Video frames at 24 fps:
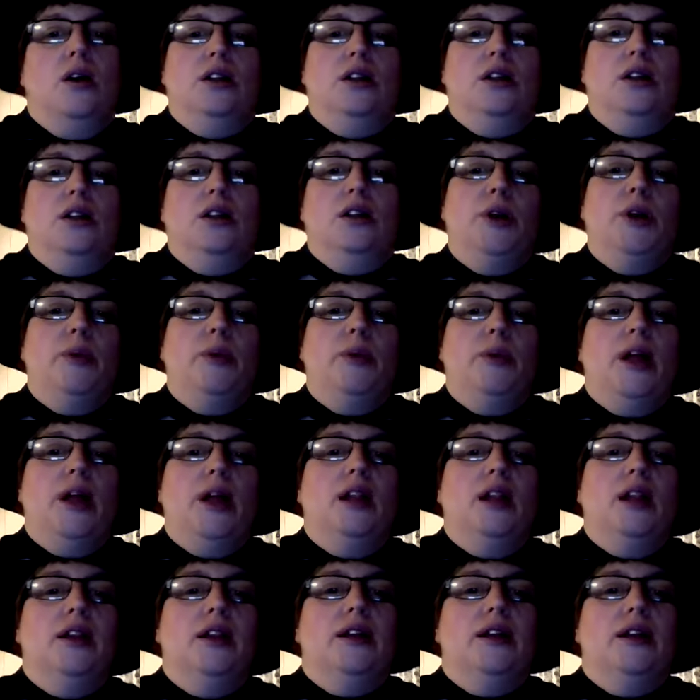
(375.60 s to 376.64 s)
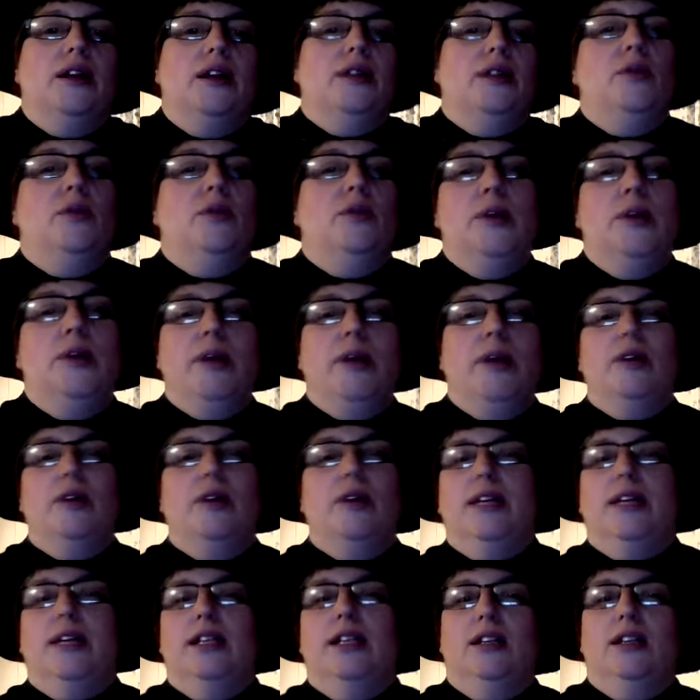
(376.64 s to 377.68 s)
Mirabel went about
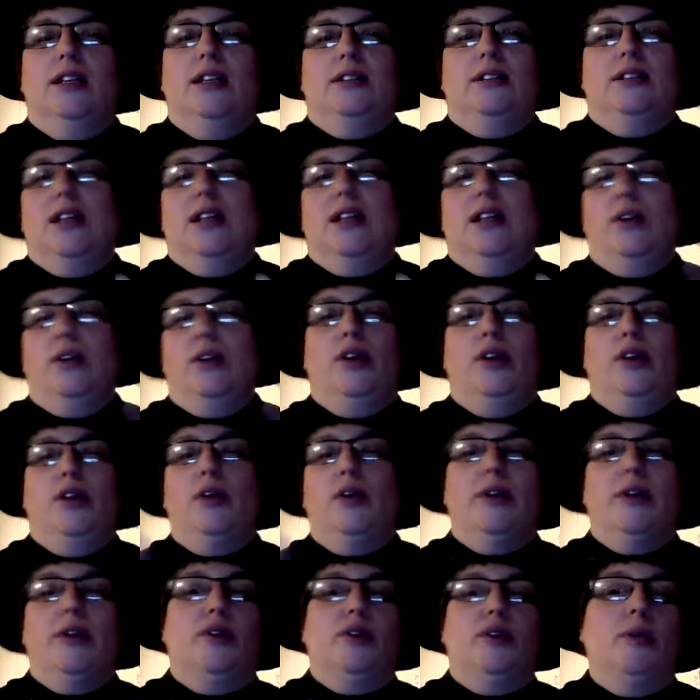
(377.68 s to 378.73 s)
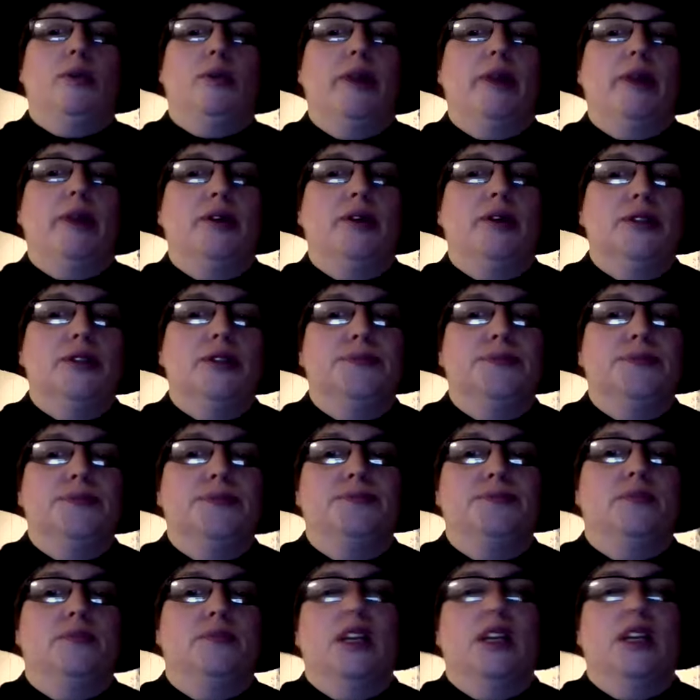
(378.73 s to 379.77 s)
in town and heard about the troublemakers
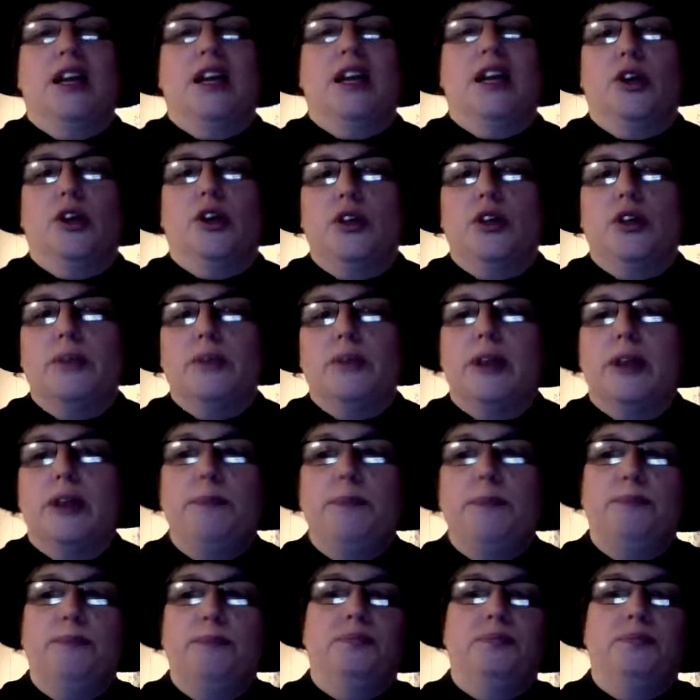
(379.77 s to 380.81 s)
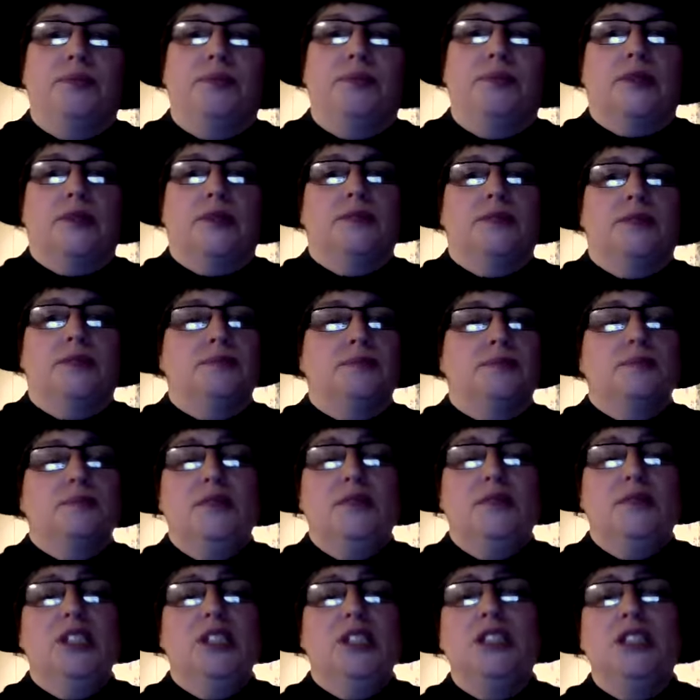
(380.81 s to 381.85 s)
and got curious about them.
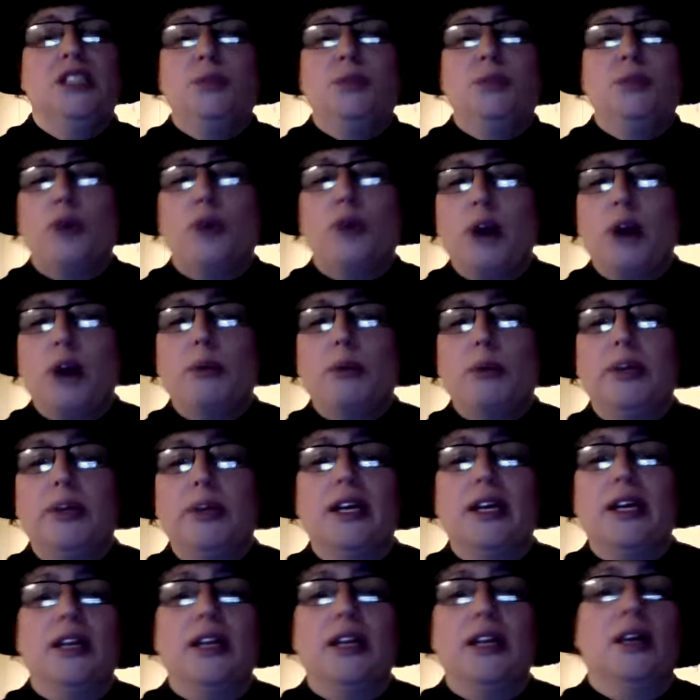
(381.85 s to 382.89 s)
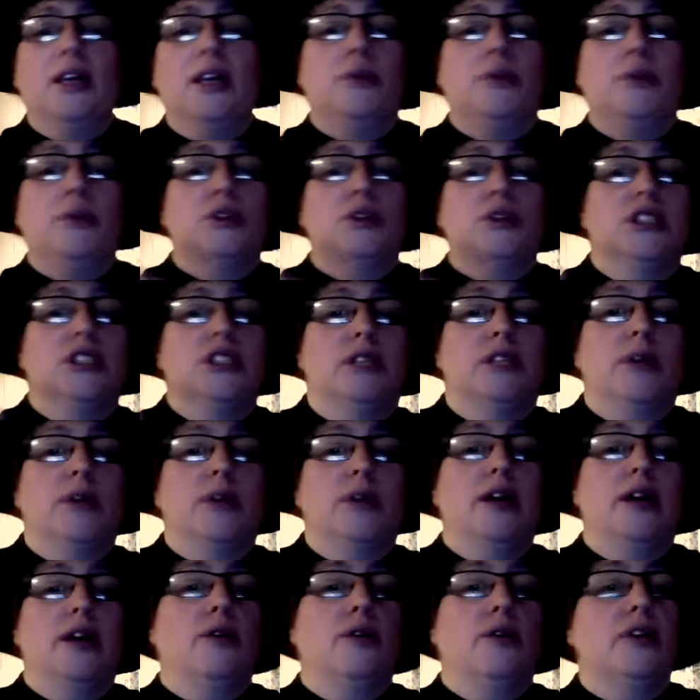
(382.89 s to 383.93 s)
She probably approached
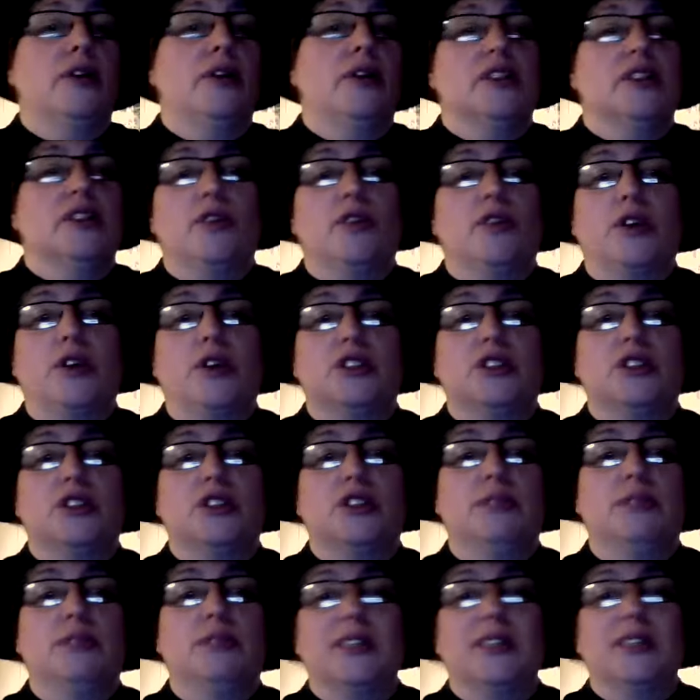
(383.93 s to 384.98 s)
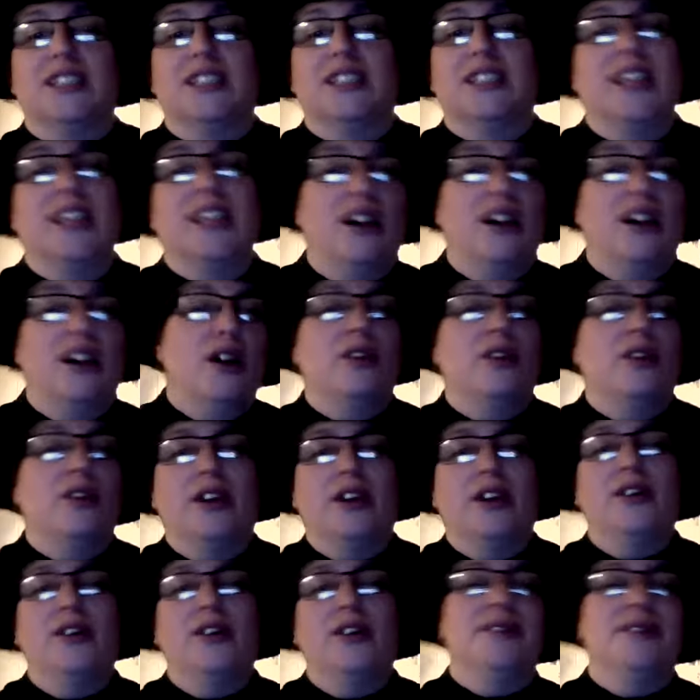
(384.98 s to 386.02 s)
Gemma around the Silver Rushers Inn, since they hung out
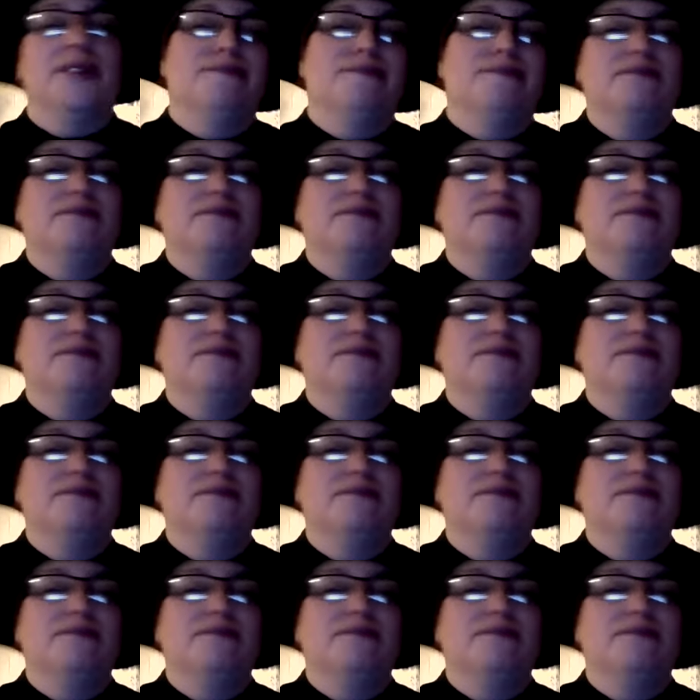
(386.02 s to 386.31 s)
there and